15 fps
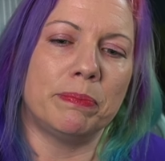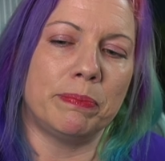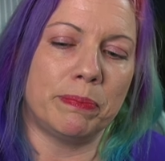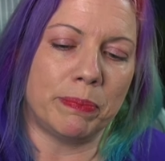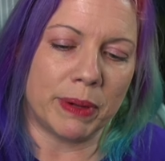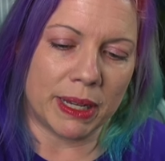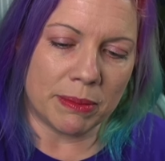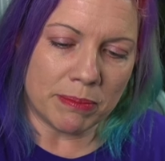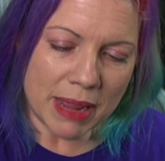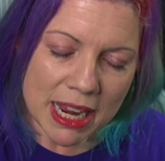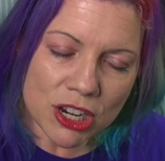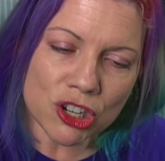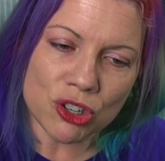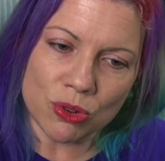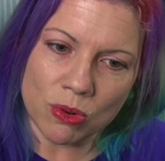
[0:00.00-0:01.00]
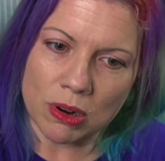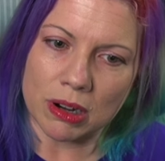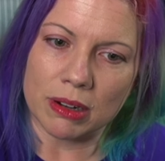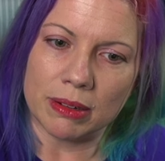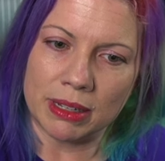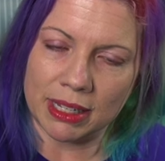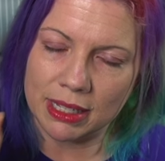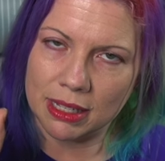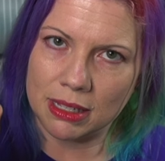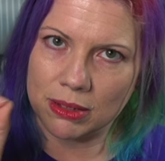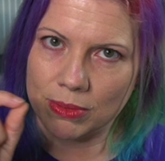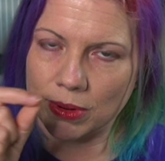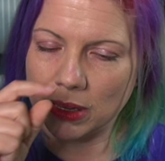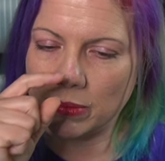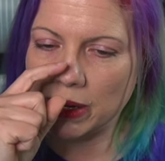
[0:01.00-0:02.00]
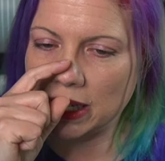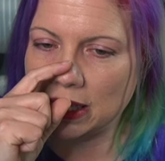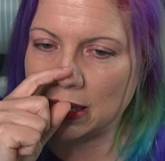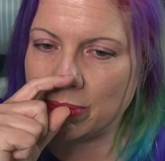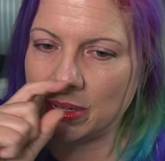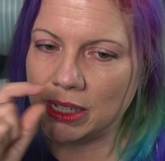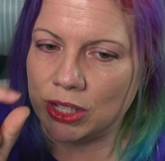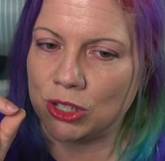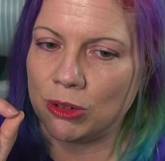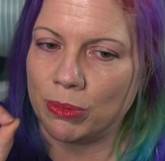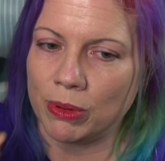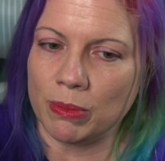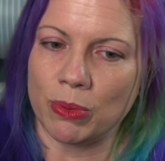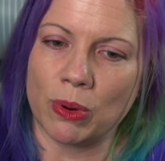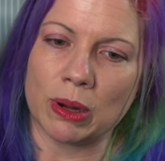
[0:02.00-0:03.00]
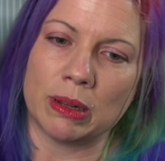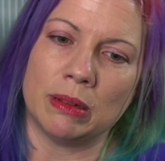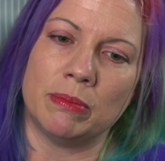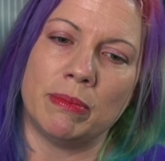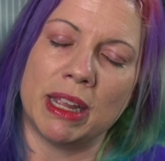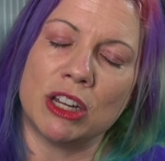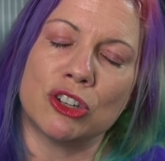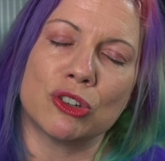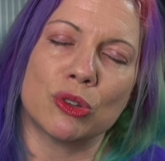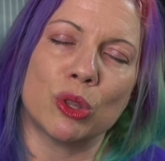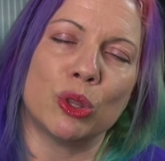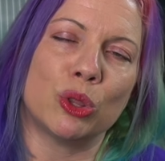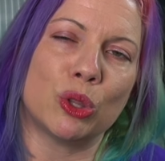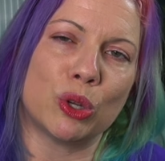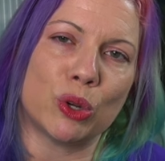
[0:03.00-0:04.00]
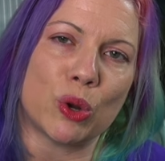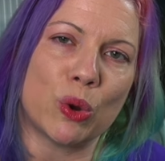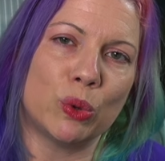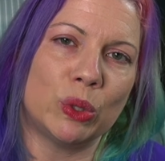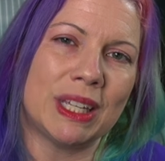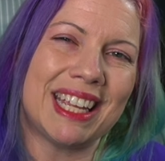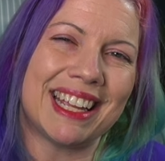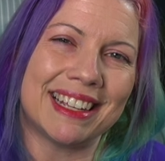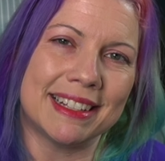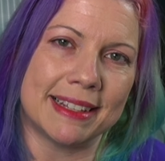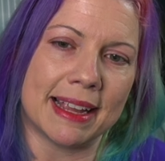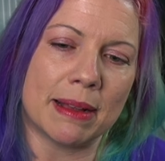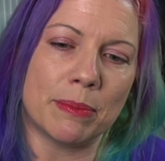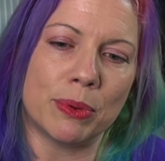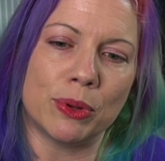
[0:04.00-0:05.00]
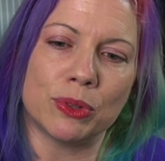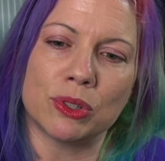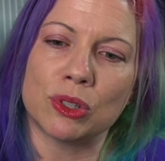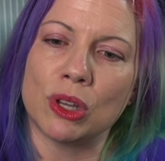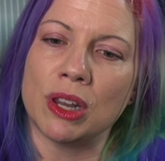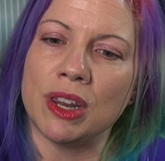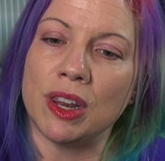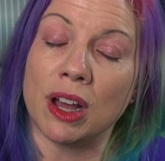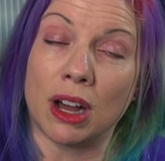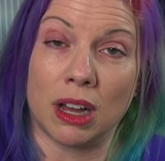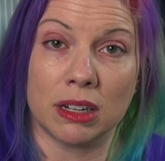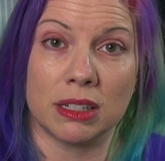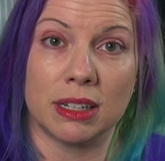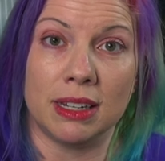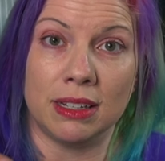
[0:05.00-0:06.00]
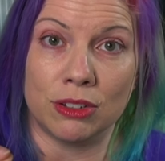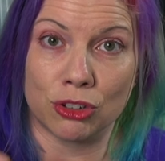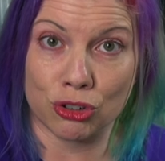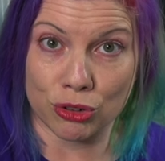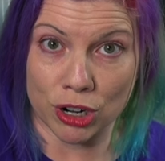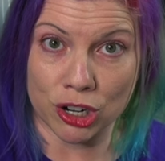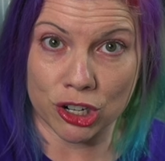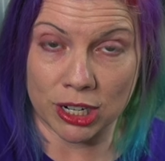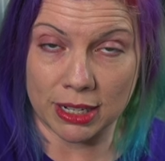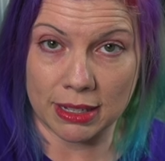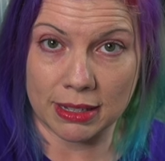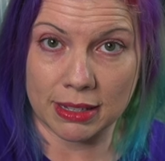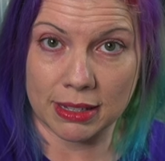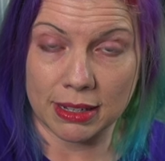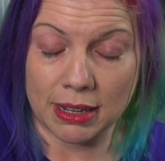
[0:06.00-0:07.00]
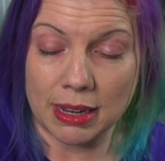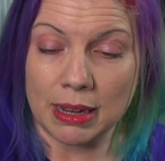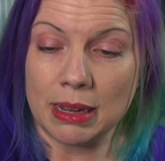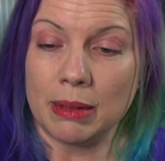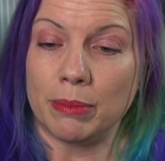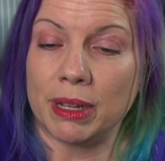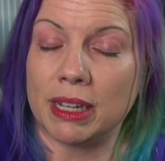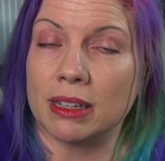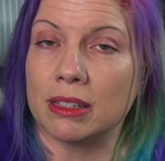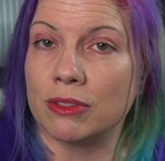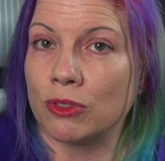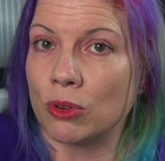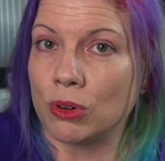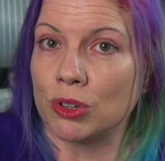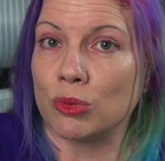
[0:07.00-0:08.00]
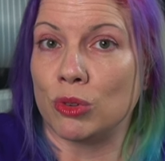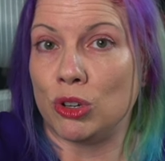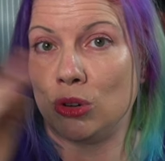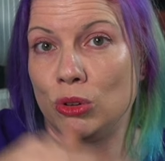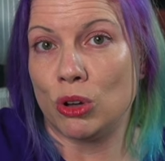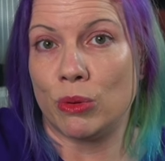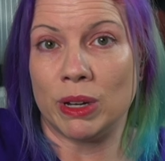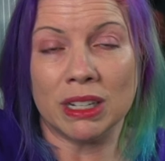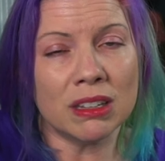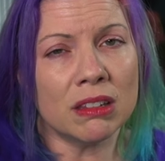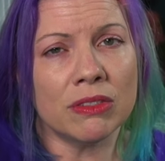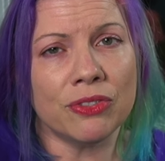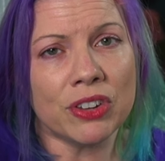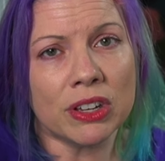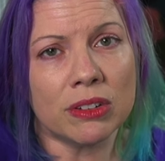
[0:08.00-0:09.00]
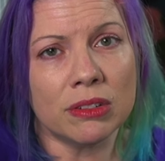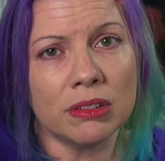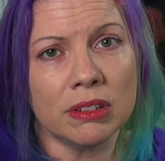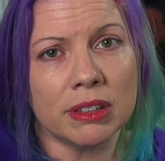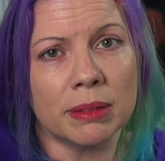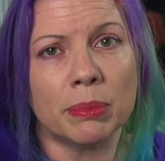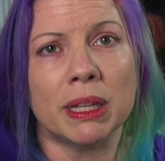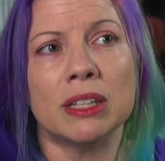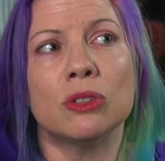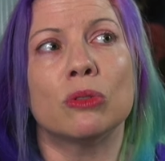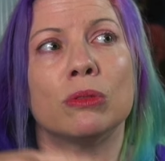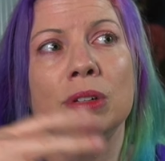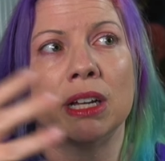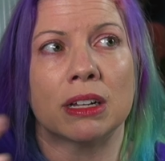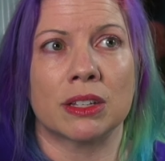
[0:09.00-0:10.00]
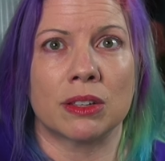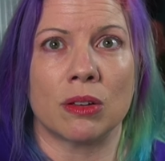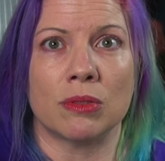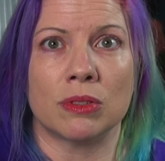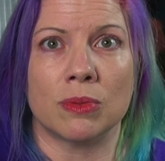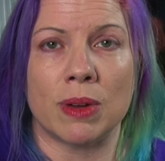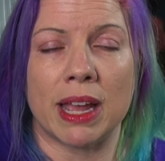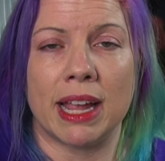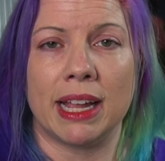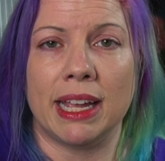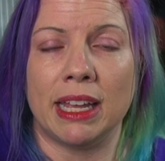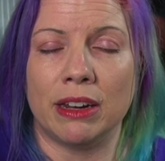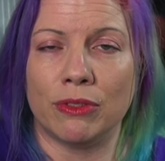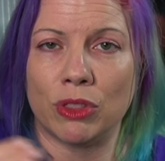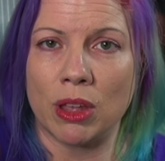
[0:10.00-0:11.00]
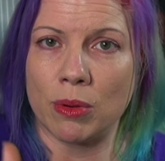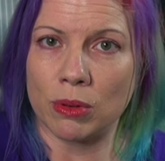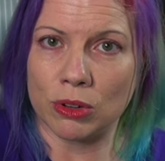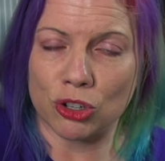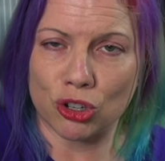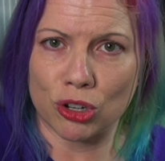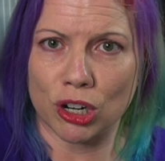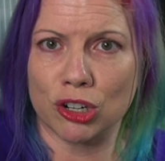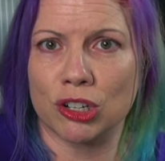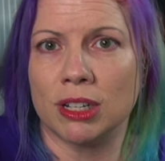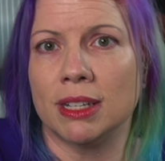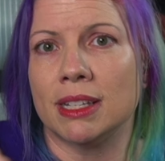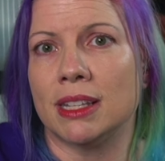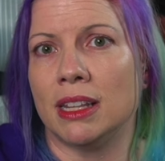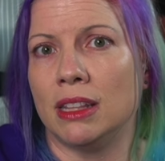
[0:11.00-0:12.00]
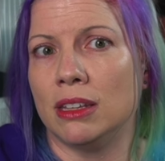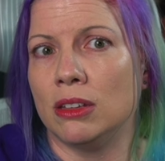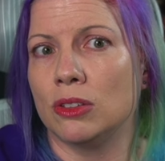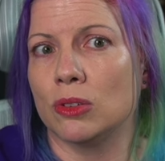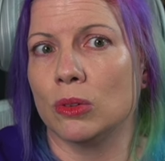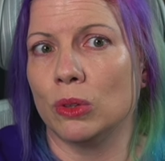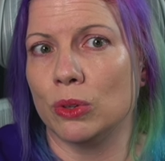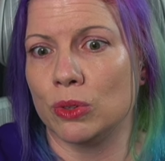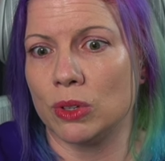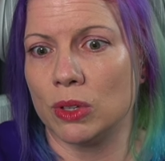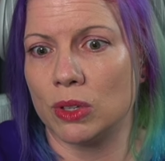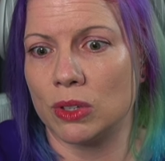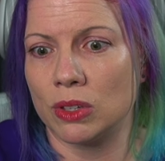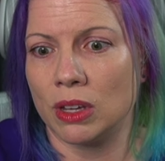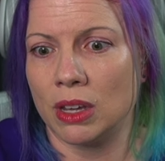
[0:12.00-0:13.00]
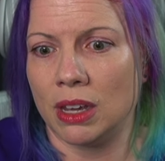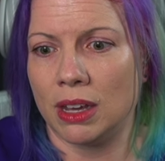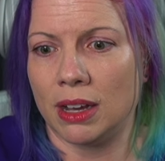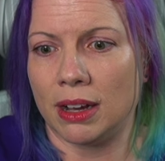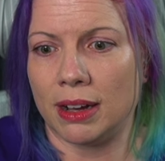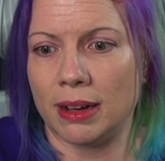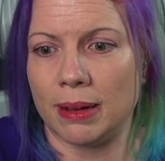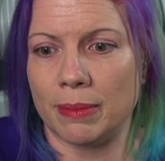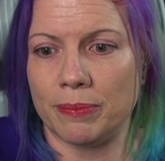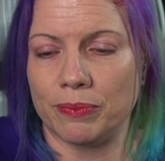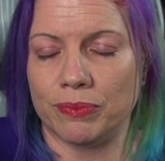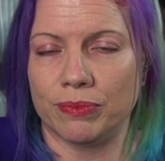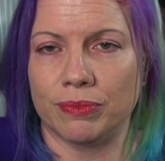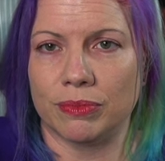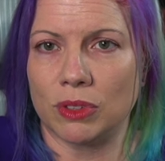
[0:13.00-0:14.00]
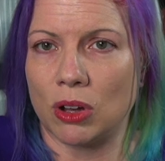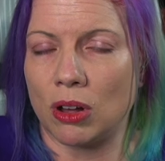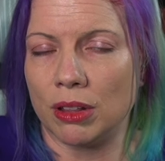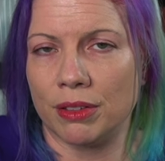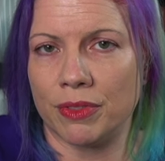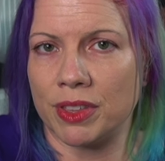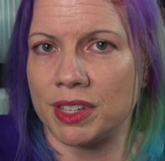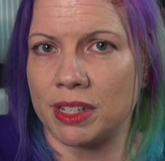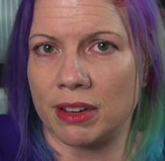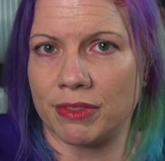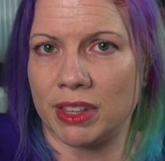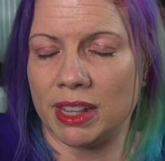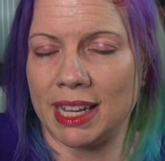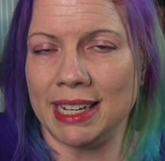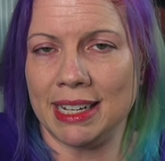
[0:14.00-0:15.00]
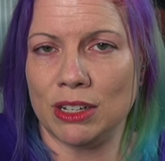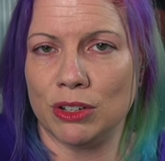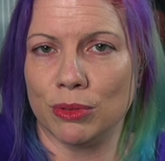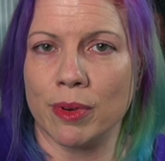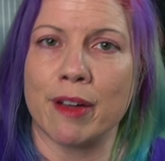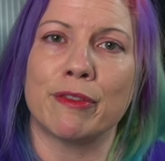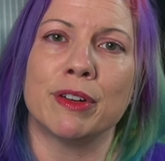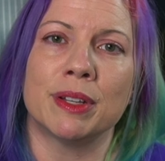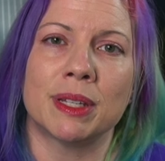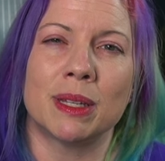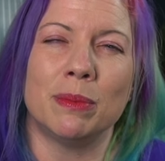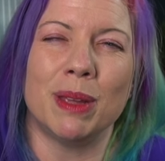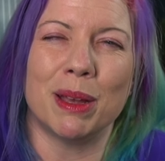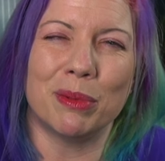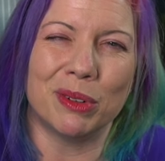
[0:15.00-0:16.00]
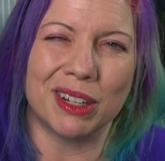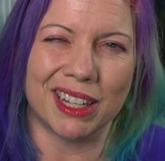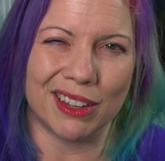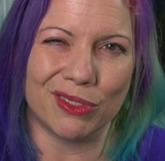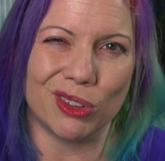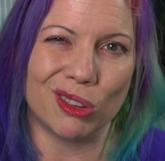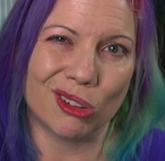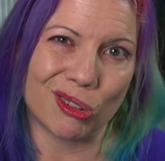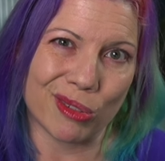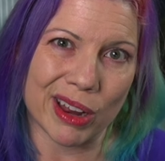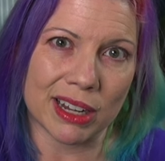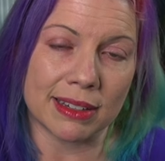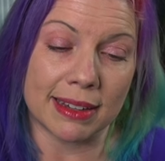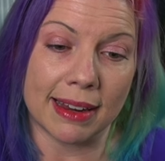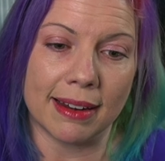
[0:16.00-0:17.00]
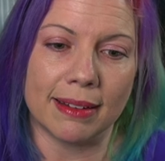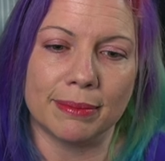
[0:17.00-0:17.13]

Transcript: But make sure, and this is a really big tip and it's super important, make sure that they're only examples, not instructions. Because of course, when you go into the field, the placeholder text goes away. And if they were instructions, then the user loses all of the stuff that they need to reference to be able to give you the correct data.